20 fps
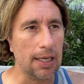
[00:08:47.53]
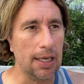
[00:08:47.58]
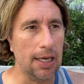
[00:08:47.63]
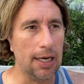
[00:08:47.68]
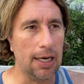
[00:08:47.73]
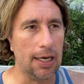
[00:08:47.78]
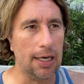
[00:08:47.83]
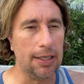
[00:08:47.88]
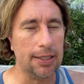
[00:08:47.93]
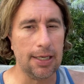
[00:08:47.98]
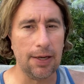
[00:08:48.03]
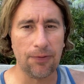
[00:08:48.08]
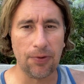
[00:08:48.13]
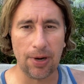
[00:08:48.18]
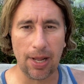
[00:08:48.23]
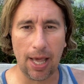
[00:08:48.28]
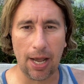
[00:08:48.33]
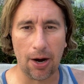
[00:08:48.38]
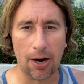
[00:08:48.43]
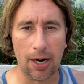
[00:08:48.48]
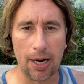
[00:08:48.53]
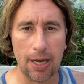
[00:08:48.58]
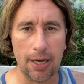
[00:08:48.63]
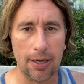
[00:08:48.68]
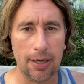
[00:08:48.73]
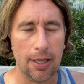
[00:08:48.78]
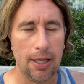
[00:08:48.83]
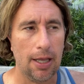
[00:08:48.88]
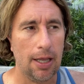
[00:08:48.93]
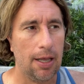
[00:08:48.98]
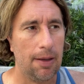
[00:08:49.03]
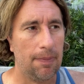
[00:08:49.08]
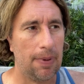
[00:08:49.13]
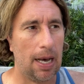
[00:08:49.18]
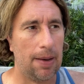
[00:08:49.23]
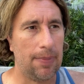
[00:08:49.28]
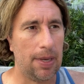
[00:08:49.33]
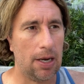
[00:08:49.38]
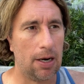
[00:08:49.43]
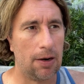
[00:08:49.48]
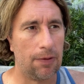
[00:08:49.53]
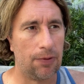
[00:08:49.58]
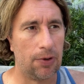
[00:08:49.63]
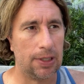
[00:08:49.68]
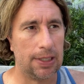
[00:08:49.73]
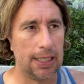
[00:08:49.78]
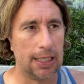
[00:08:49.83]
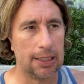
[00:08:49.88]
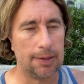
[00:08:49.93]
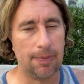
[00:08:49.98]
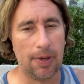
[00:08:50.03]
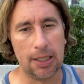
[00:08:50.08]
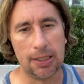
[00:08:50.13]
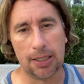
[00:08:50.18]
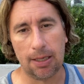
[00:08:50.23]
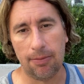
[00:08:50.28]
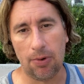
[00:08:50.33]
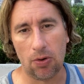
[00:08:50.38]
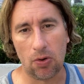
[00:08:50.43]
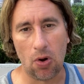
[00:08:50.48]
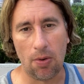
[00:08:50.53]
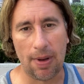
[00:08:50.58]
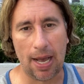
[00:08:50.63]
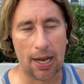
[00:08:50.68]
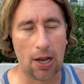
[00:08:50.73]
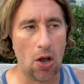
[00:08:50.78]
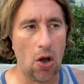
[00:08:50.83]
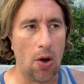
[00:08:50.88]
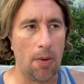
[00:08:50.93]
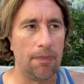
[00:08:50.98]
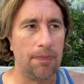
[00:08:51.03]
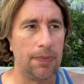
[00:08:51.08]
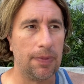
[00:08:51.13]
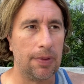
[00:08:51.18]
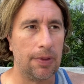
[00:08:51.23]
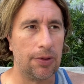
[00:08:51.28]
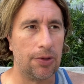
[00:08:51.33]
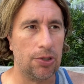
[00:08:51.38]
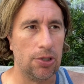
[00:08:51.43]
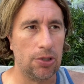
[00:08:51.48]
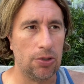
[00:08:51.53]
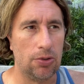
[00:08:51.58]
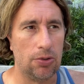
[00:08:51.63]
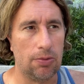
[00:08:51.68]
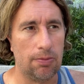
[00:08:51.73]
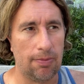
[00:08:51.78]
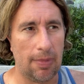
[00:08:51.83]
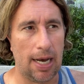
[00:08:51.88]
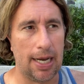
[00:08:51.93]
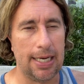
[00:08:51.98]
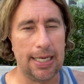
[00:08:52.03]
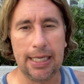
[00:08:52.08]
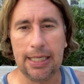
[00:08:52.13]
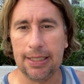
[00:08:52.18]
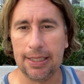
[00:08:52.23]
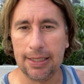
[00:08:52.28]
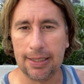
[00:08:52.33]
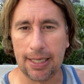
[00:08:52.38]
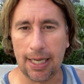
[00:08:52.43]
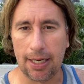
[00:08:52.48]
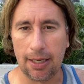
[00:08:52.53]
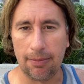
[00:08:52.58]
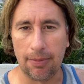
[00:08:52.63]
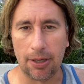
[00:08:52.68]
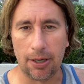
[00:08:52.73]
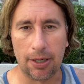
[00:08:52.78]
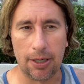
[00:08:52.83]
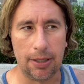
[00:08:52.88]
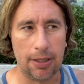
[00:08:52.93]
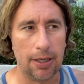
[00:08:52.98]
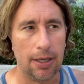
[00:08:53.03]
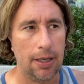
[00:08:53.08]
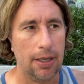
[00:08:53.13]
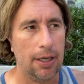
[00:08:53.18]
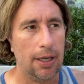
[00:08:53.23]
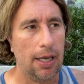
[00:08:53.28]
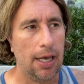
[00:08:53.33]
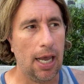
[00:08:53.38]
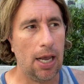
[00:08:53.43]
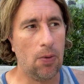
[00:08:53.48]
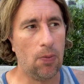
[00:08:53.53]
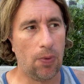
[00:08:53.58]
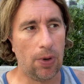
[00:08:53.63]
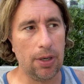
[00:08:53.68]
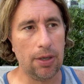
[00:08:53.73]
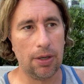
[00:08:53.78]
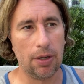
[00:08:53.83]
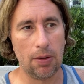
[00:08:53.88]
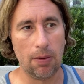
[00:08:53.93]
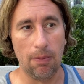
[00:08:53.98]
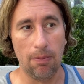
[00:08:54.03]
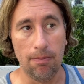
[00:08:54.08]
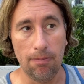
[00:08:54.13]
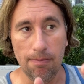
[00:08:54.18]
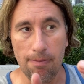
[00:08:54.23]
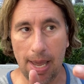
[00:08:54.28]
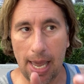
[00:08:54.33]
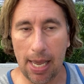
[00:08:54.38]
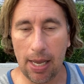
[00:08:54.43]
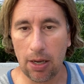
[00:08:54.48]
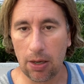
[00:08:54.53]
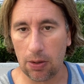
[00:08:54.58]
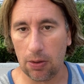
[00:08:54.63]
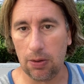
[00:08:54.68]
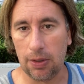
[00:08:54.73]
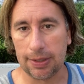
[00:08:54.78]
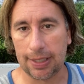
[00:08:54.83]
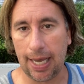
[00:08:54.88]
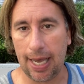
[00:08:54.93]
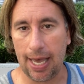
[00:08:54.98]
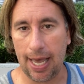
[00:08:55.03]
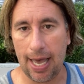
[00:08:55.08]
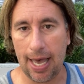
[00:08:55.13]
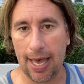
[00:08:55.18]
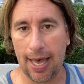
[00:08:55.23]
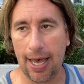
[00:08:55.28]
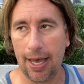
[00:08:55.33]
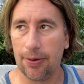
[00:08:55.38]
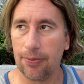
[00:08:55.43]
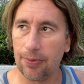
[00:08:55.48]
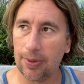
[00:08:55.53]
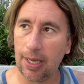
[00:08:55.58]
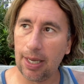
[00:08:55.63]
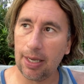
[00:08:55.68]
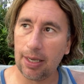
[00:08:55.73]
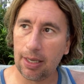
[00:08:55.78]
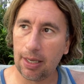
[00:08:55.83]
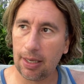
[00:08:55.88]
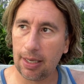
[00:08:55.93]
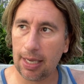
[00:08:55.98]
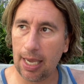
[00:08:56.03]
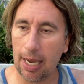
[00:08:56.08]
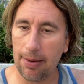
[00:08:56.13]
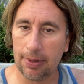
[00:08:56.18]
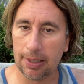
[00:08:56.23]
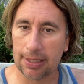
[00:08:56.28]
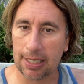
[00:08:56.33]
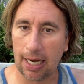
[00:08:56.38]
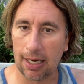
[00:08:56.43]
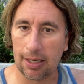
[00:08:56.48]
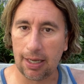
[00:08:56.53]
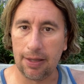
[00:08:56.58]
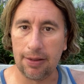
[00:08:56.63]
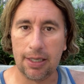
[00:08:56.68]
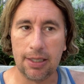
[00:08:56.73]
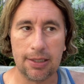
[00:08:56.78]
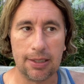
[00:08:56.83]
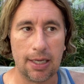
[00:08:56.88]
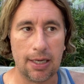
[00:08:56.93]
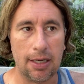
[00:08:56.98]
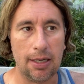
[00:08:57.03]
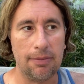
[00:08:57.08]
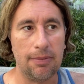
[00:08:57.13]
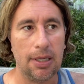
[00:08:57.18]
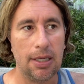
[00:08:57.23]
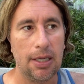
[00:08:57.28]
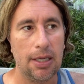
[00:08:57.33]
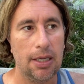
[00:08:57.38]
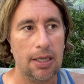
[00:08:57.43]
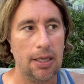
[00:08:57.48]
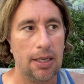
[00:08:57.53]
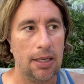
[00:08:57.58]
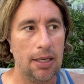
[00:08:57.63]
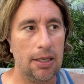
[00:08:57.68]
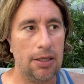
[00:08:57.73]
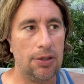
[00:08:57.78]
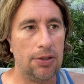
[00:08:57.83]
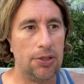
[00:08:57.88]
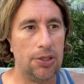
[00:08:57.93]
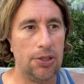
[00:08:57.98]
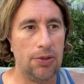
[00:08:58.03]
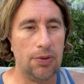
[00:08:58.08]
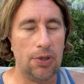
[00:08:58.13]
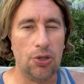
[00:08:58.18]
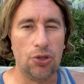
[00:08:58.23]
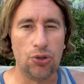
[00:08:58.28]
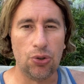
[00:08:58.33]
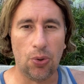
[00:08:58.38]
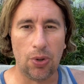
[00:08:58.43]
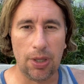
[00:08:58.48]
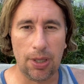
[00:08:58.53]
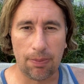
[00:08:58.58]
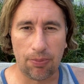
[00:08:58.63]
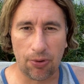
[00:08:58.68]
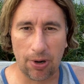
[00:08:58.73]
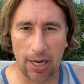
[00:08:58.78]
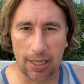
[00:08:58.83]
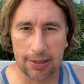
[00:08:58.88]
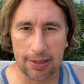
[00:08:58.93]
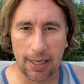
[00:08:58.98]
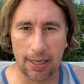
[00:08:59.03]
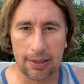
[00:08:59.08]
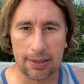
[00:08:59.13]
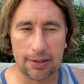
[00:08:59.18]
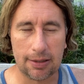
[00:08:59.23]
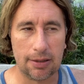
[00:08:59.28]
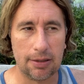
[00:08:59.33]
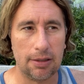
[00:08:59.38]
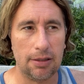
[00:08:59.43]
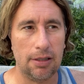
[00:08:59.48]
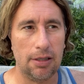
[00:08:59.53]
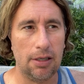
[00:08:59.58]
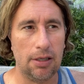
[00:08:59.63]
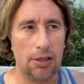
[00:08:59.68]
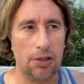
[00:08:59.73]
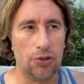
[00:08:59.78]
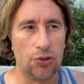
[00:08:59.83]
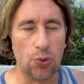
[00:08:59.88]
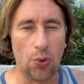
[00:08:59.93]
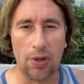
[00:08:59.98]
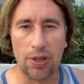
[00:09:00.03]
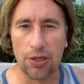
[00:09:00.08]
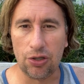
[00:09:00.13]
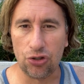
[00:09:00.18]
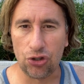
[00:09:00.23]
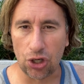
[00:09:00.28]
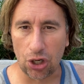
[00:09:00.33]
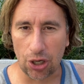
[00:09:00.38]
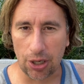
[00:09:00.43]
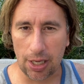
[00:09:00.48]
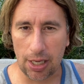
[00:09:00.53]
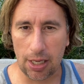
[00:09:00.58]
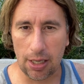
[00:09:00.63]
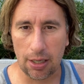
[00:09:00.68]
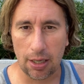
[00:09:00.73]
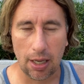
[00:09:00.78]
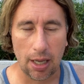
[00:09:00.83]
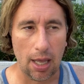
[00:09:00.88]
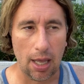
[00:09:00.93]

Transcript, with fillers: a different area, but I'm here for 6 months, and I'm going to go back home to my niece's getting married. And one of the main goals I had when I came to Thailand this time is to enjoy the process, enjoy the journey,